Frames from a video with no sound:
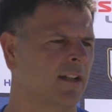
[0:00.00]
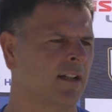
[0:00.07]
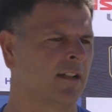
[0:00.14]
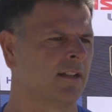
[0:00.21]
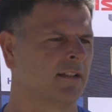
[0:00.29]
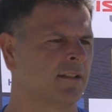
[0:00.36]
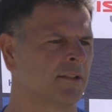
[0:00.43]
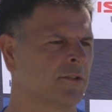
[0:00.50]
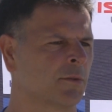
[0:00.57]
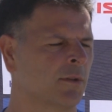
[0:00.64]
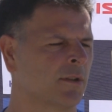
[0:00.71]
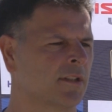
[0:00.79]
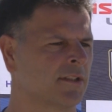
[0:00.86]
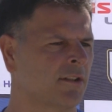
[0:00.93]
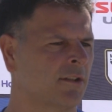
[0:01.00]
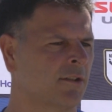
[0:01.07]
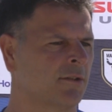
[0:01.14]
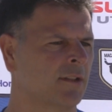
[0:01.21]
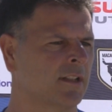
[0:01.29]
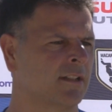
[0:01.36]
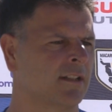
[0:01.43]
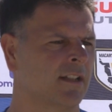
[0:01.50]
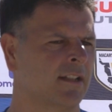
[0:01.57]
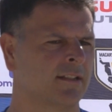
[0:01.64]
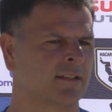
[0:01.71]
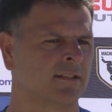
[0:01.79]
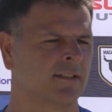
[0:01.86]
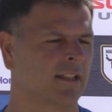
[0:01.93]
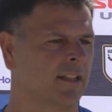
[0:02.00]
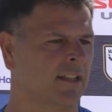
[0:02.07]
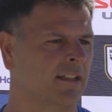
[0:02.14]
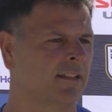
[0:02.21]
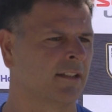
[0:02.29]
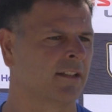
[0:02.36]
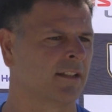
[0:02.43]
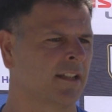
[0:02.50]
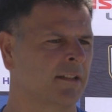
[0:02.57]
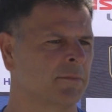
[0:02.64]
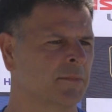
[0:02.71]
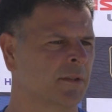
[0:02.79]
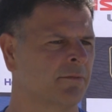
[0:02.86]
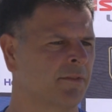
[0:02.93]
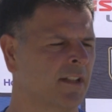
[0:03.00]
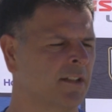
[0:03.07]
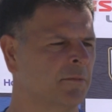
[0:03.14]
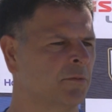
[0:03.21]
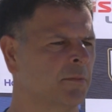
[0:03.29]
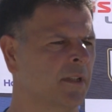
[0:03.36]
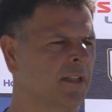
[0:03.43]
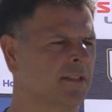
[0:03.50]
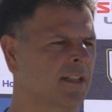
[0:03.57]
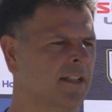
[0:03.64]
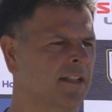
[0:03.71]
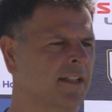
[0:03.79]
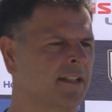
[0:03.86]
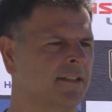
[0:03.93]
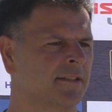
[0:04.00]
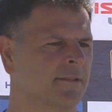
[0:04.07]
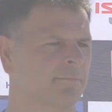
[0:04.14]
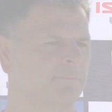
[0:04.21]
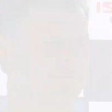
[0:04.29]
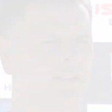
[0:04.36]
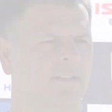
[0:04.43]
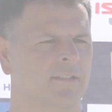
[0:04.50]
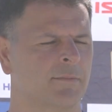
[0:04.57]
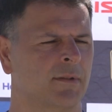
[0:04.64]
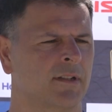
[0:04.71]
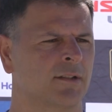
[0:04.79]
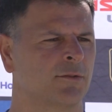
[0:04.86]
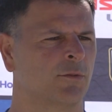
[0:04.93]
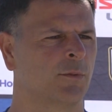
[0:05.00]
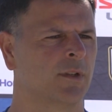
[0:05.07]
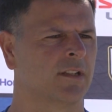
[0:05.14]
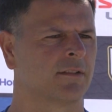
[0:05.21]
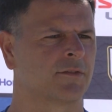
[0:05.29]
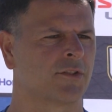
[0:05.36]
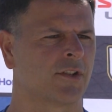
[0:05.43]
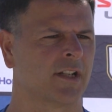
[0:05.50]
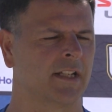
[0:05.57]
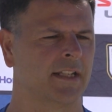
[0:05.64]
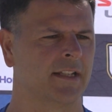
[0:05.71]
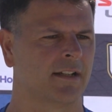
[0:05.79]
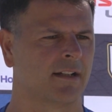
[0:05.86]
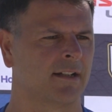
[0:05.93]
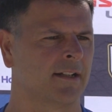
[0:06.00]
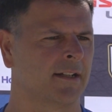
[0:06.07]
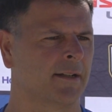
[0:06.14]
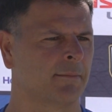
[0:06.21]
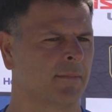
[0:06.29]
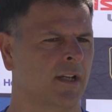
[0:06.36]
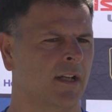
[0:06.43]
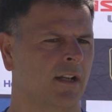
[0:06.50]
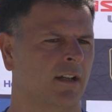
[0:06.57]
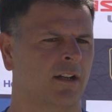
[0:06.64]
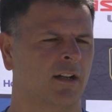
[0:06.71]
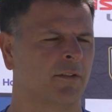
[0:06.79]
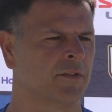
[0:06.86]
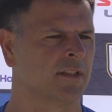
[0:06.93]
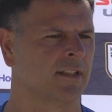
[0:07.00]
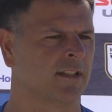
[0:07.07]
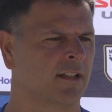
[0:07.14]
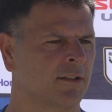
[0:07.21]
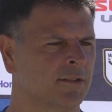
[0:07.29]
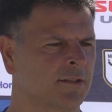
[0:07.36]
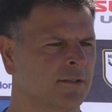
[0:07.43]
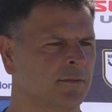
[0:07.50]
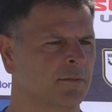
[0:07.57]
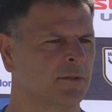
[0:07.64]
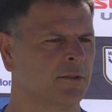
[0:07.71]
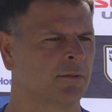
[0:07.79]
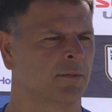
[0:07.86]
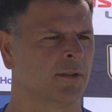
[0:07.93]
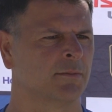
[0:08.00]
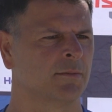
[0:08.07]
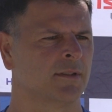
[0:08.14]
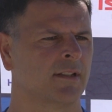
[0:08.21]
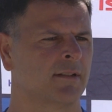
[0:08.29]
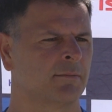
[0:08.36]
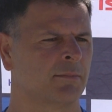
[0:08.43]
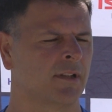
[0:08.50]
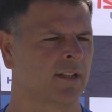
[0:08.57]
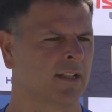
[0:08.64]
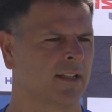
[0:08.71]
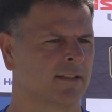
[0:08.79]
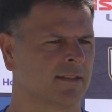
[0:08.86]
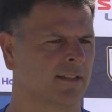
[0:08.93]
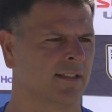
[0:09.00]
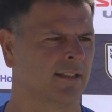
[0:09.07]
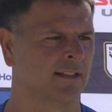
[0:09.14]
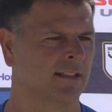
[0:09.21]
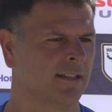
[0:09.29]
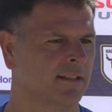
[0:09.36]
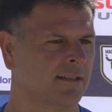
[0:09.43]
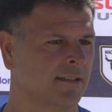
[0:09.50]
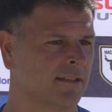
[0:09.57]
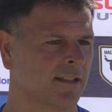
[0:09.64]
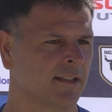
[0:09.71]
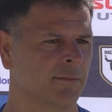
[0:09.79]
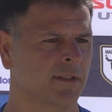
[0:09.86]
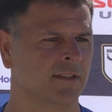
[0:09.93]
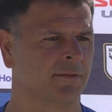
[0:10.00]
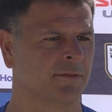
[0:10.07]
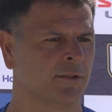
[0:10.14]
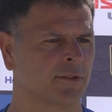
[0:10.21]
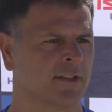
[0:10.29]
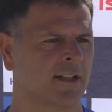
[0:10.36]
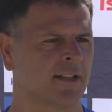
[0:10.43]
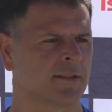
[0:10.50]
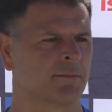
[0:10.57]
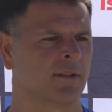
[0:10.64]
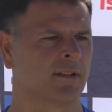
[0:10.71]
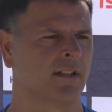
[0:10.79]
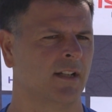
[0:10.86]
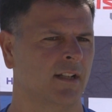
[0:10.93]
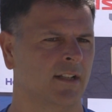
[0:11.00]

uh, the squad as a whole, and and you know get him some valuable minutes that he needs. Uh, it's been a good week of training. Um, Obviously going to, to Melbourne and playing against the league leaders is going to be a difficult task, but